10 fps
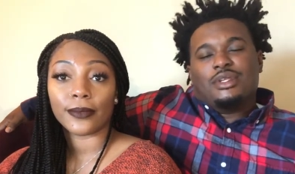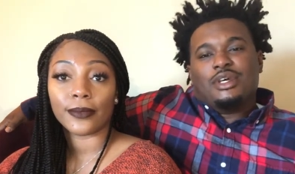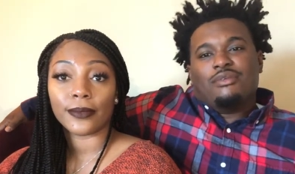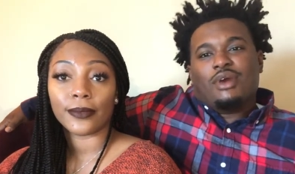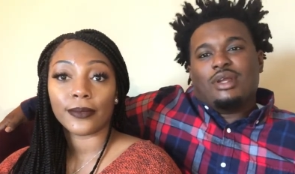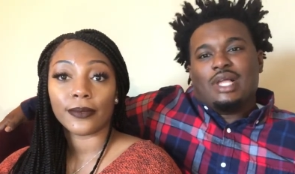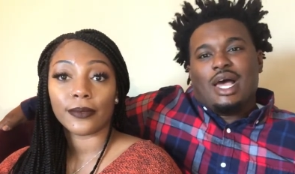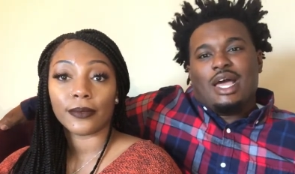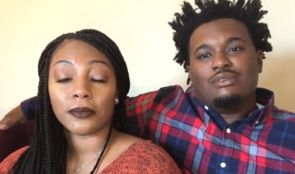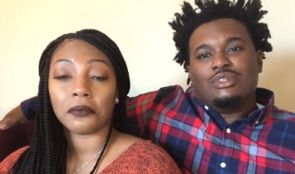Speaker 1: to live our
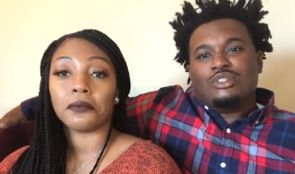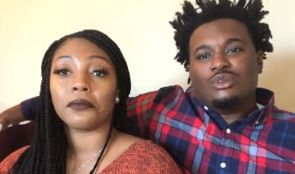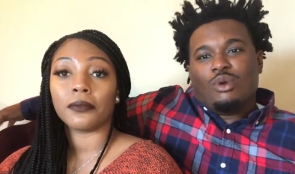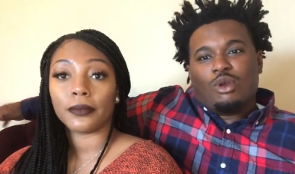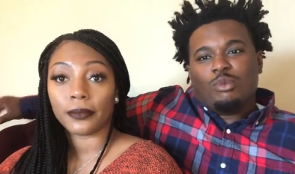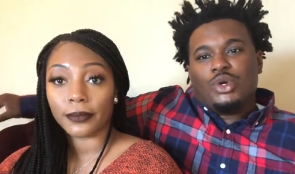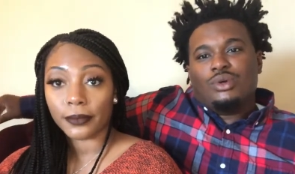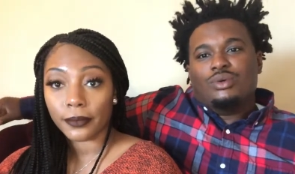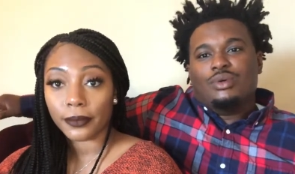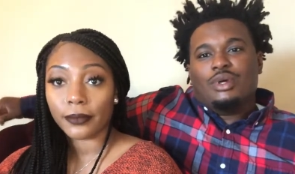lives as
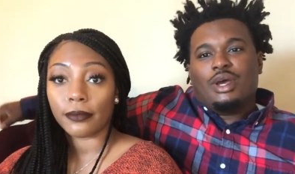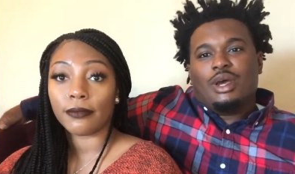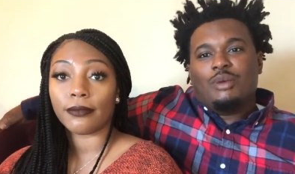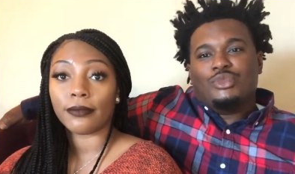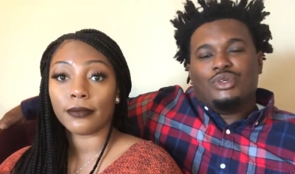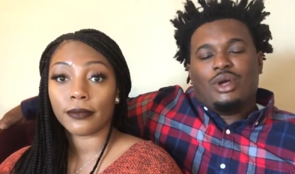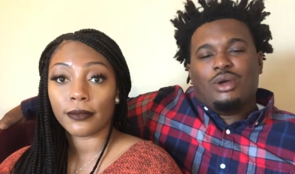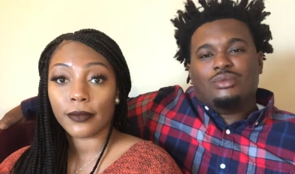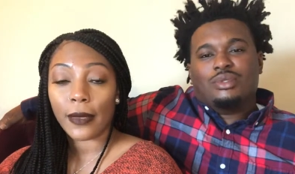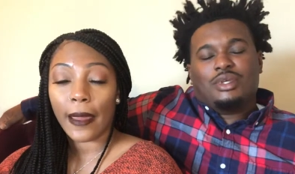normal. Um, you
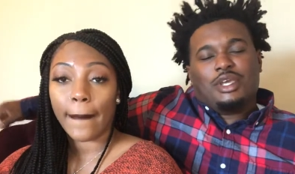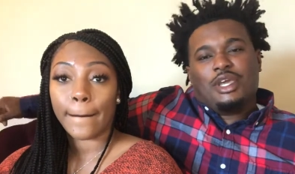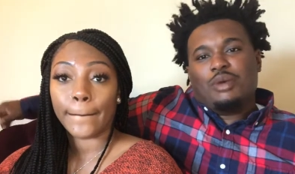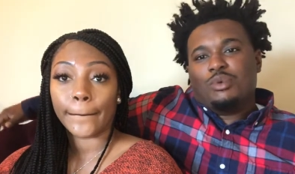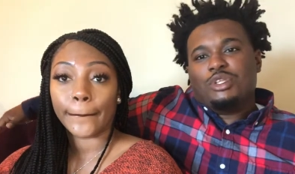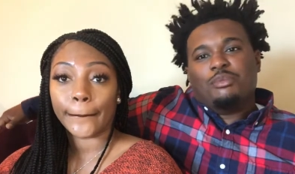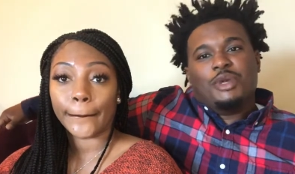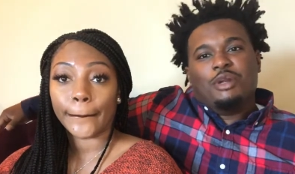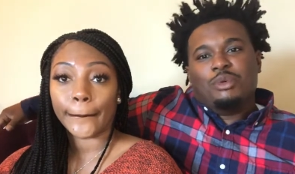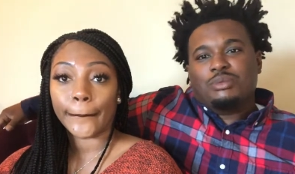know, again, with the
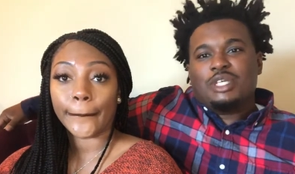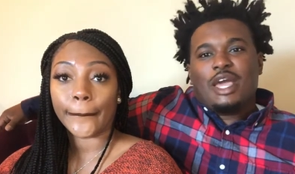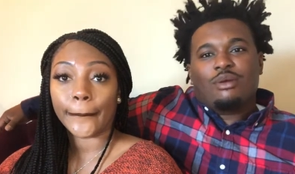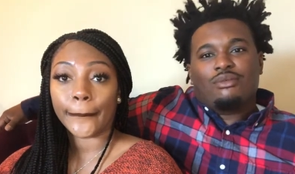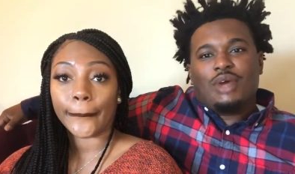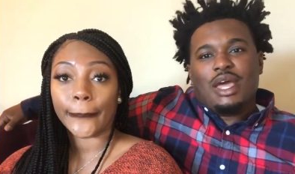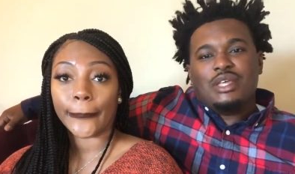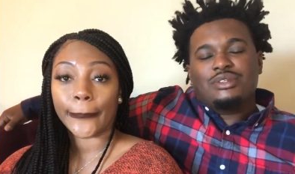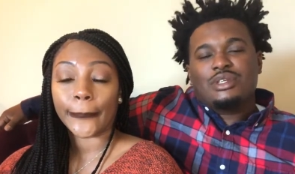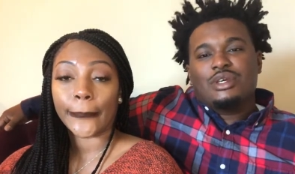minimum
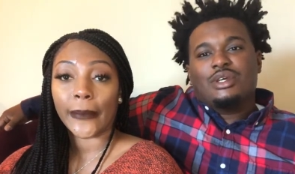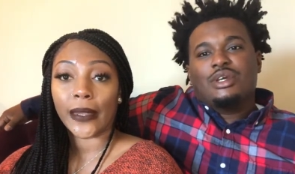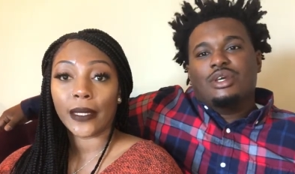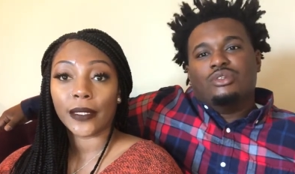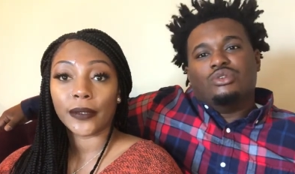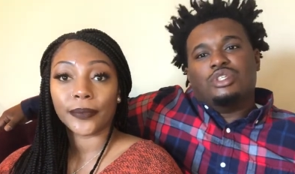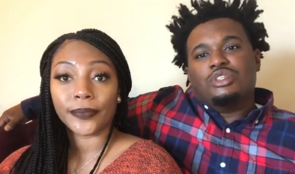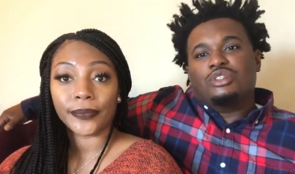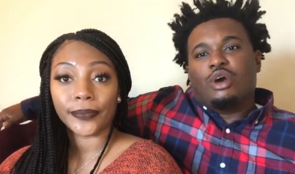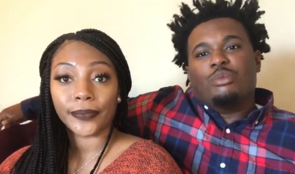sacrifice. You see
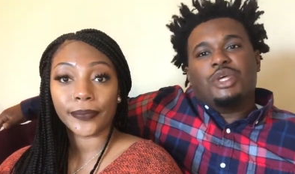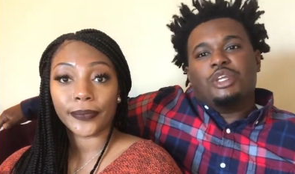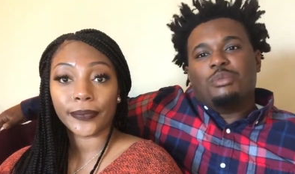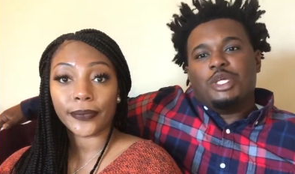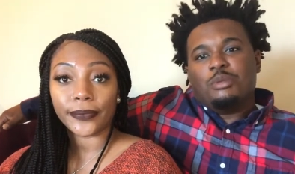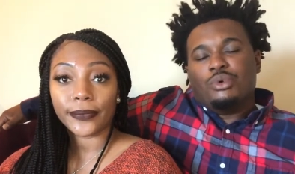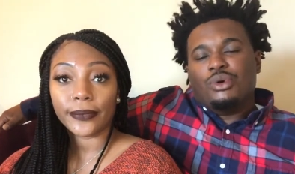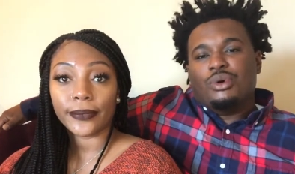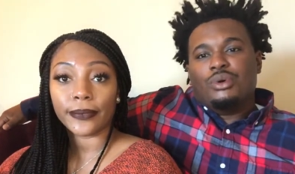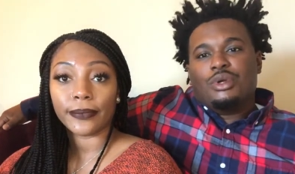so many
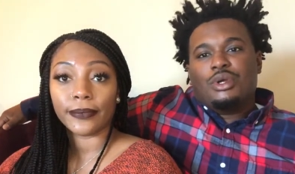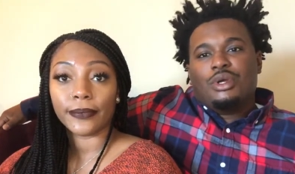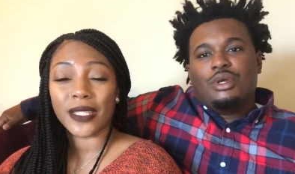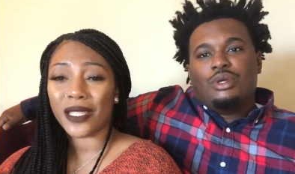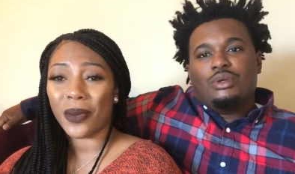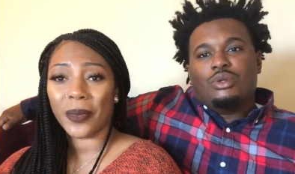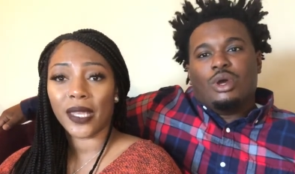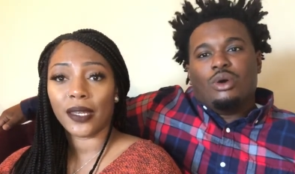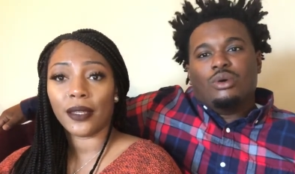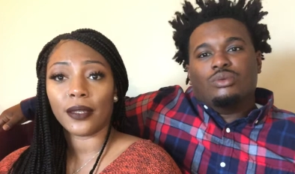people, you
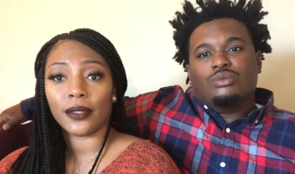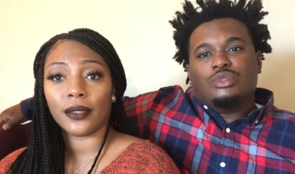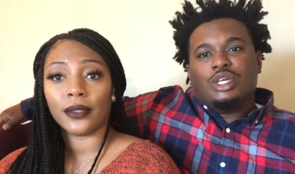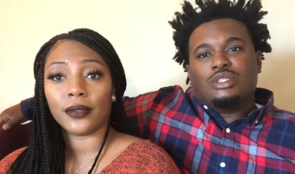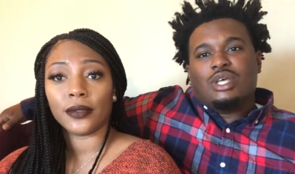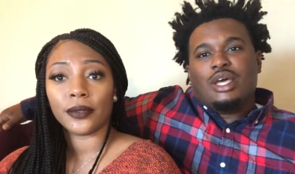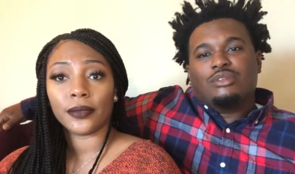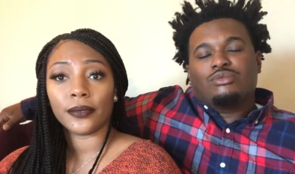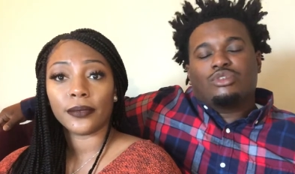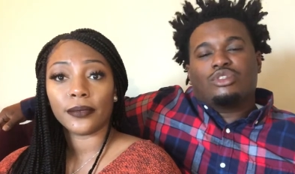know, just like
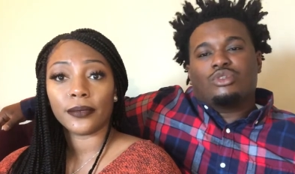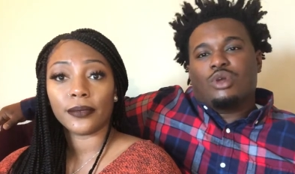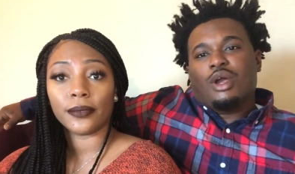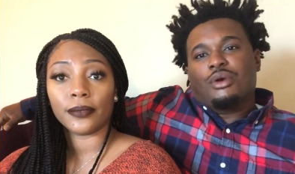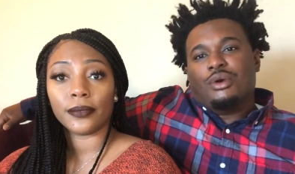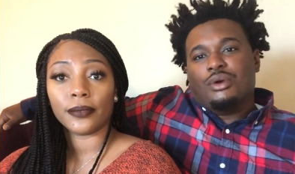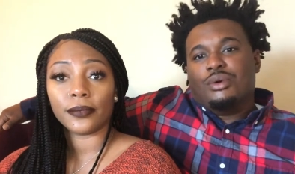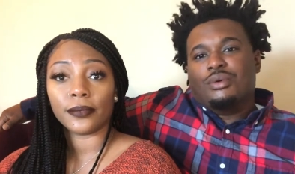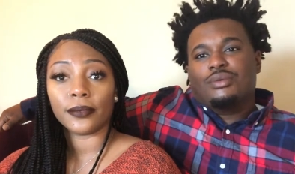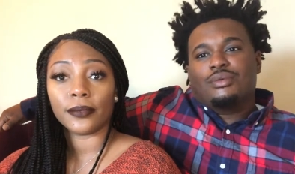
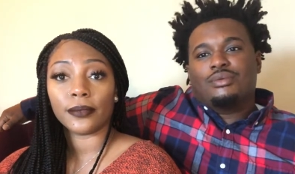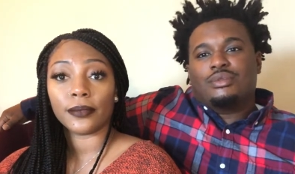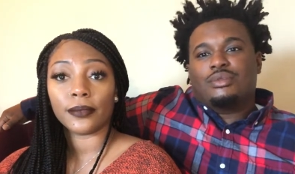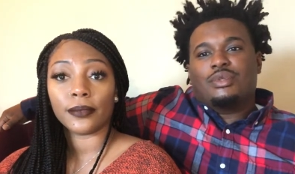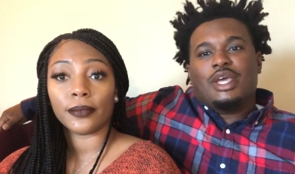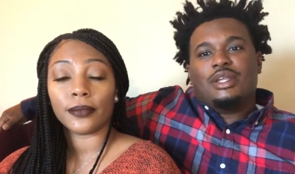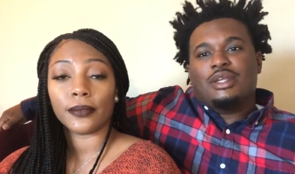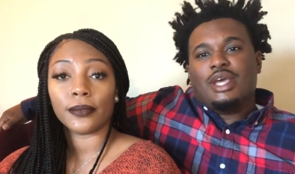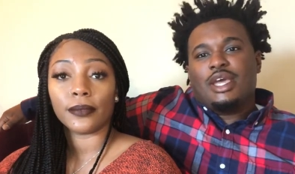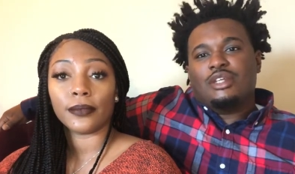struggle day to
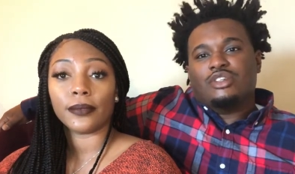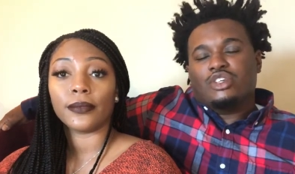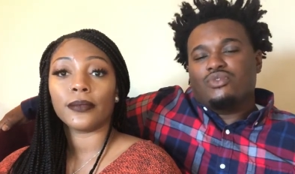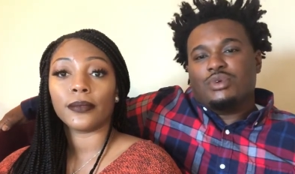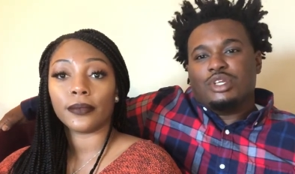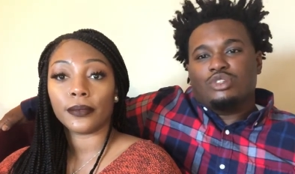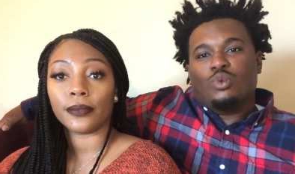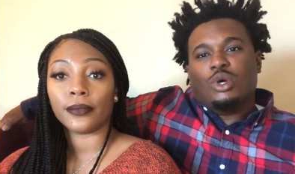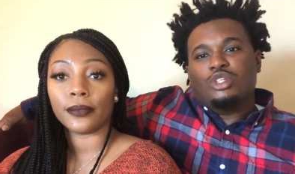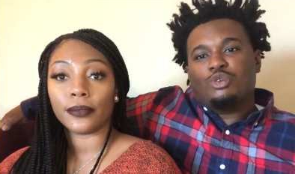day just for this
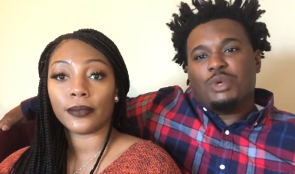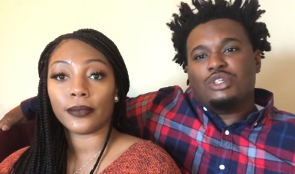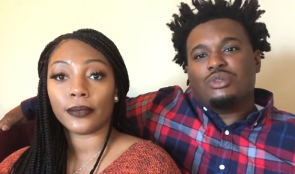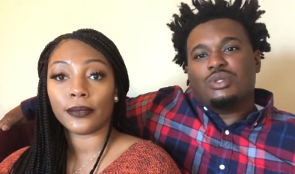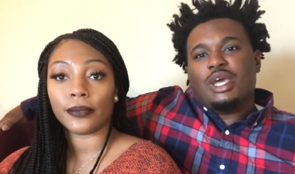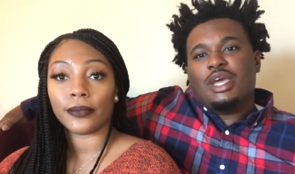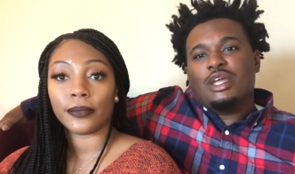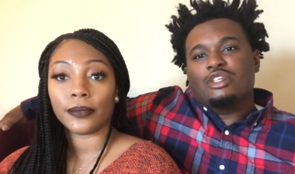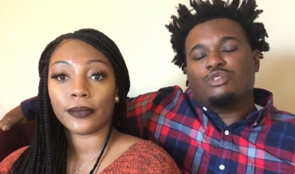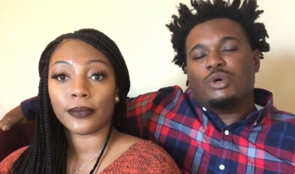one special day.
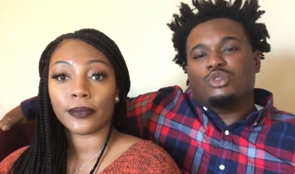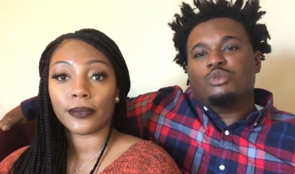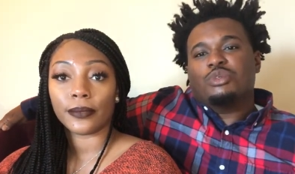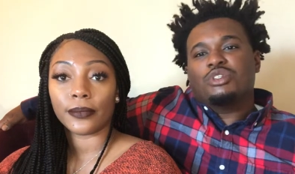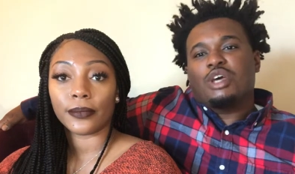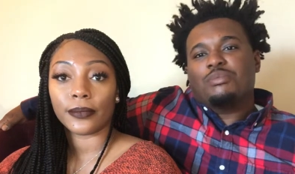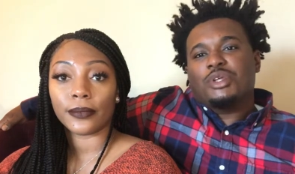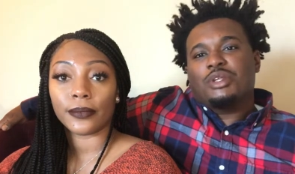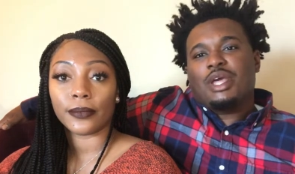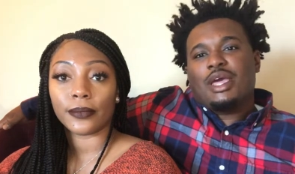And it's supposed to be
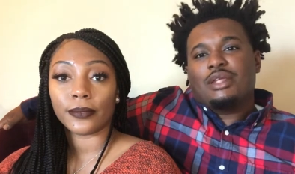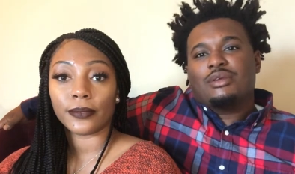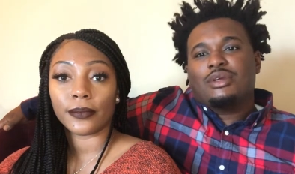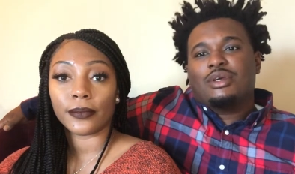something that,